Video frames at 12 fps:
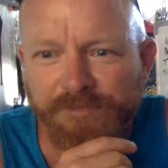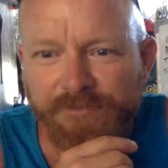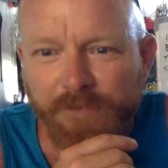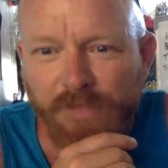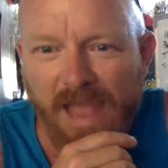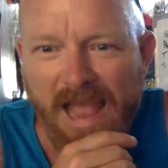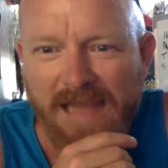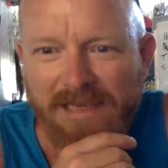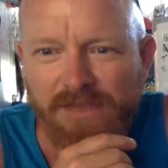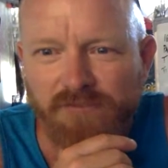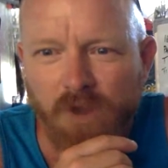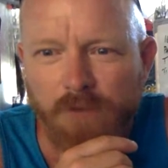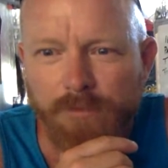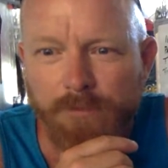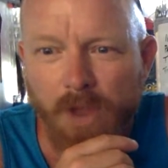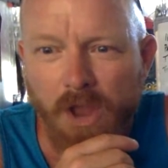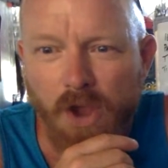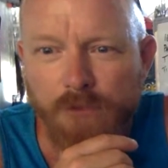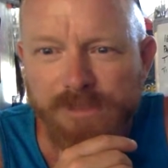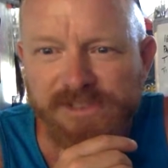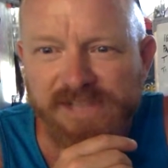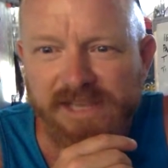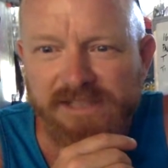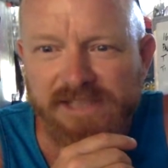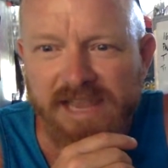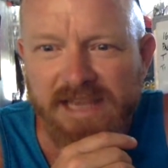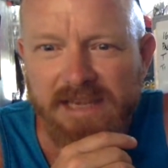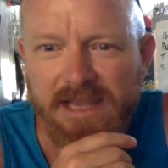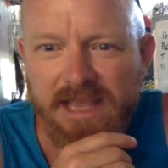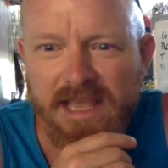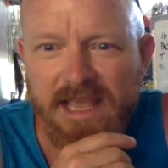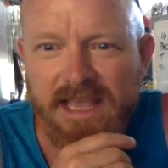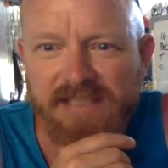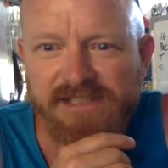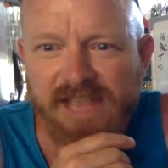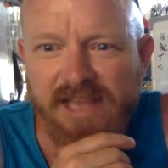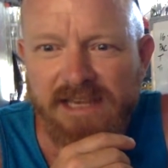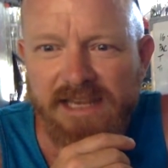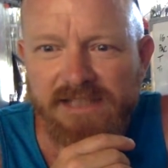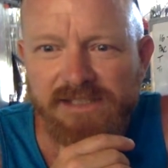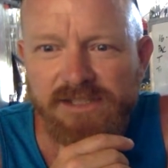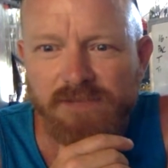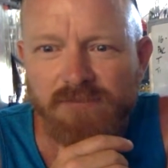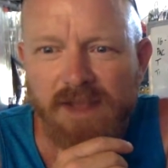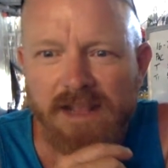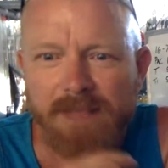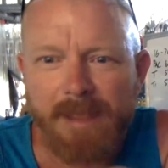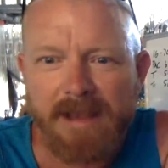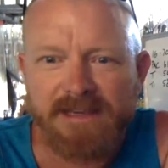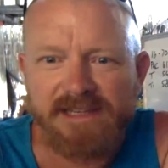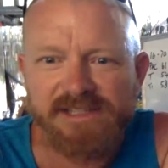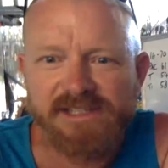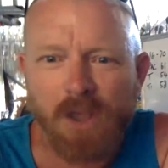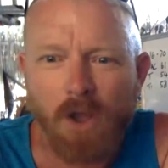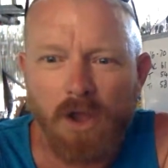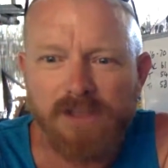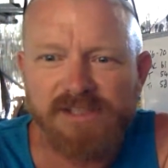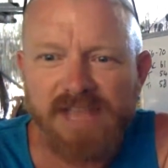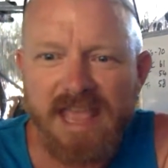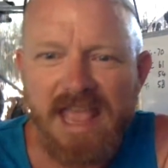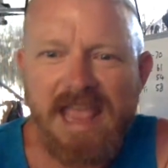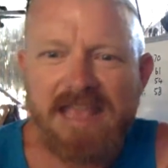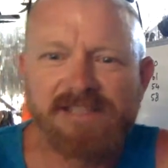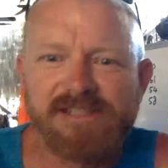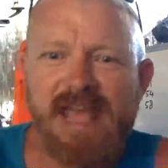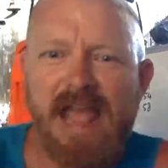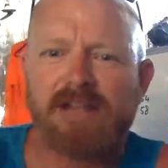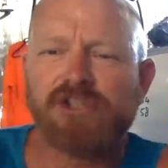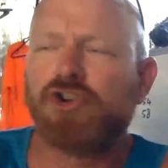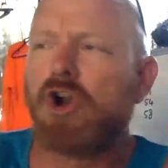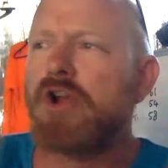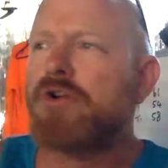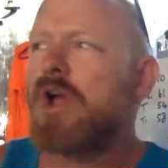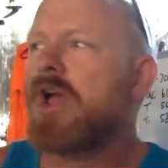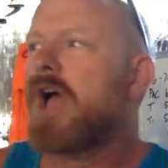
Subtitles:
for the halyard rope, my Hobie 16. He said it's the recommended size. Is that true?